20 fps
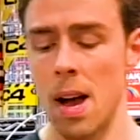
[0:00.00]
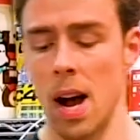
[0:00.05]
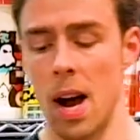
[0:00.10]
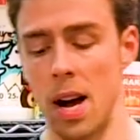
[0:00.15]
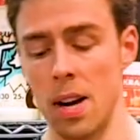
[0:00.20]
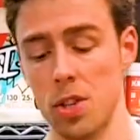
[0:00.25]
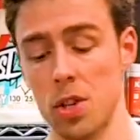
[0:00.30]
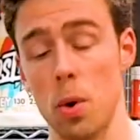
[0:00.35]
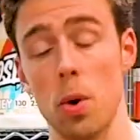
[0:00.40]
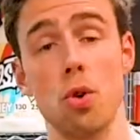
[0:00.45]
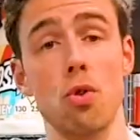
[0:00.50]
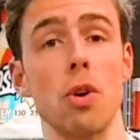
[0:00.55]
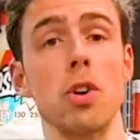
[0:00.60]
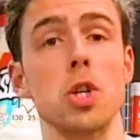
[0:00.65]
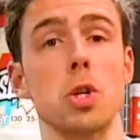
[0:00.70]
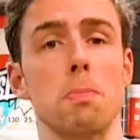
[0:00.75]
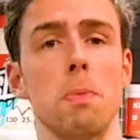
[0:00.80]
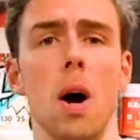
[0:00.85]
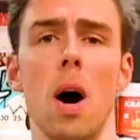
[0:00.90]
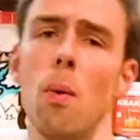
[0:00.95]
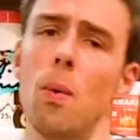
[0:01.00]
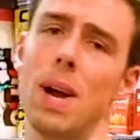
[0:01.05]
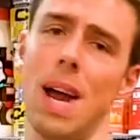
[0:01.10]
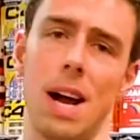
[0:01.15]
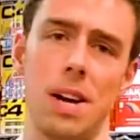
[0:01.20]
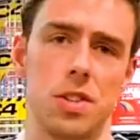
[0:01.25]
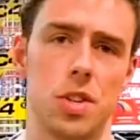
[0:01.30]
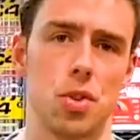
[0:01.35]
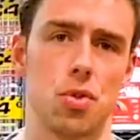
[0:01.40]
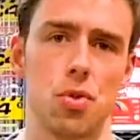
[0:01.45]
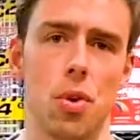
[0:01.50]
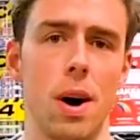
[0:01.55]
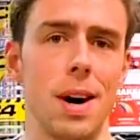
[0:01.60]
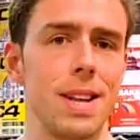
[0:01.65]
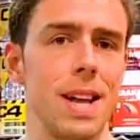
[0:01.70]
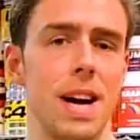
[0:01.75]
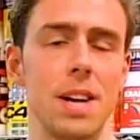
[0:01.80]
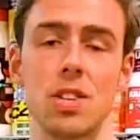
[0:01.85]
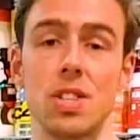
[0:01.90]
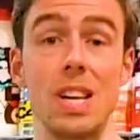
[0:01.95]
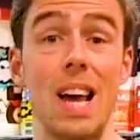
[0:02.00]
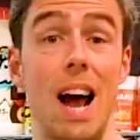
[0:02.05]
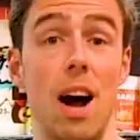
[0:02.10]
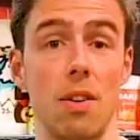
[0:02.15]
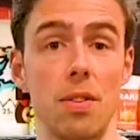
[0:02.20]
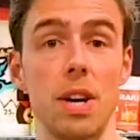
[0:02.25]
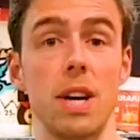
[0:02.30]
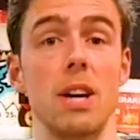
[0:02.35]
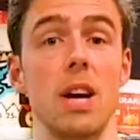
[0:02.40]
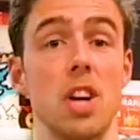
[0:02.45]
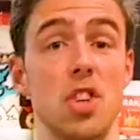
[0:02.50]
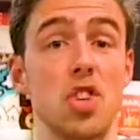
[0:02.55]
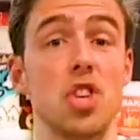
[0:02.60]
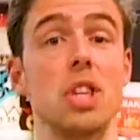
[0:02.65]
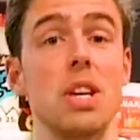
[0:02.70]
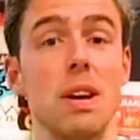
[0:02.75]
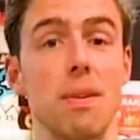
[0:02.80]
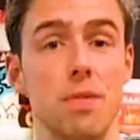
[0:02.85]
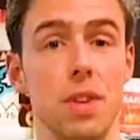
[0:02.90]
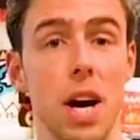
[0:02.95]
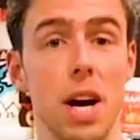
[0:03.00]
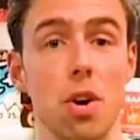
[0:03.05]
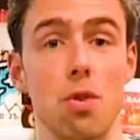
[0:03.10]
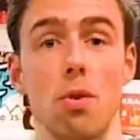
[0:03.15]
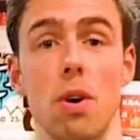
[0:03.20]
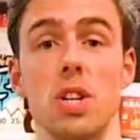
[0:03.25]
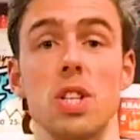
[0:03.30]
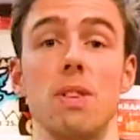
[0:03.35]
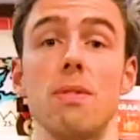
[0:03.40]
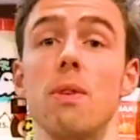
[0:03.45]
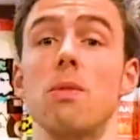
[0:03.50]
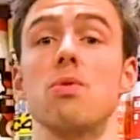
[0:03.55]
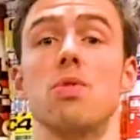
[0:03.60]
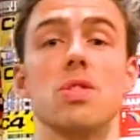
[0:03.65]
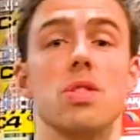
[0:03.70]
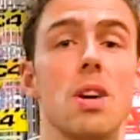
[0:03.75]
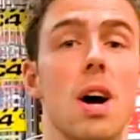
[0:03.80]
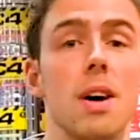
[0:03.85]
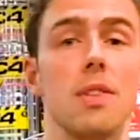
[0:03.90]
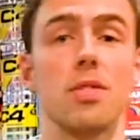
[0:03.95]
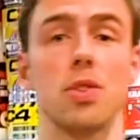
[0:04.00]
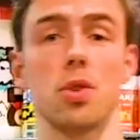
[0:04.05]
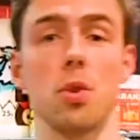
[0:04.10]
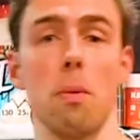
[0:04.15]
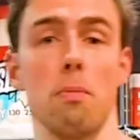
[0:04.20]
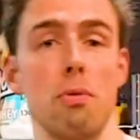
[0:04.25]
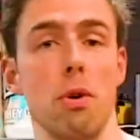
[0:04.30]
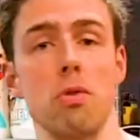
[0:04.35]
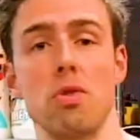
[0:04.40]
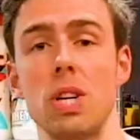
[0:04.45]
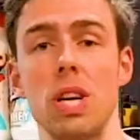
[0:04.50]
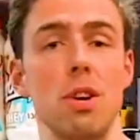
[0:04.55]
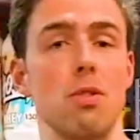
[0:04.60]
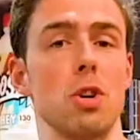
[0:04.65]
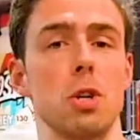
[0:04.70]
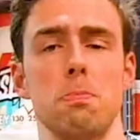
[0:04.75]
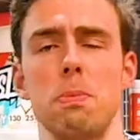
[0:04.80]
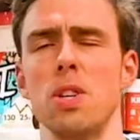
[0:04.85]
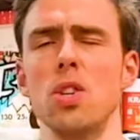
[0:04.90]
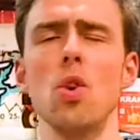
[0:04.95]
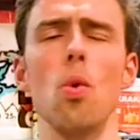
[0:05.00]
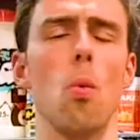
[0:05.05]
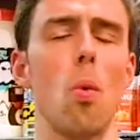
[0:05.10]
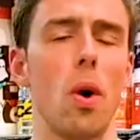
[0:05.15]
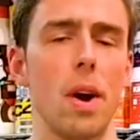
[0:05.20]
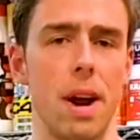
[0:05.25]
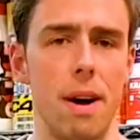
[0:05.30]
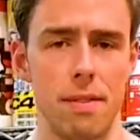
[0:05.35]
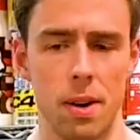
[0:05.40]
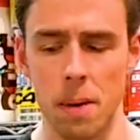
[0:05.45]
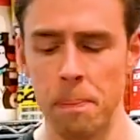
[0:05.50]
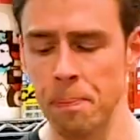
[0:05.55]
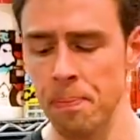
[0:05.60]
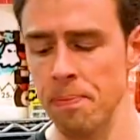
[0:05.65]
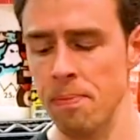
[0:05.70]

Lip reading: So a crunch bar, we had to try that, see how they achieved that crunch, if it was nuts or protein crispies or whatever.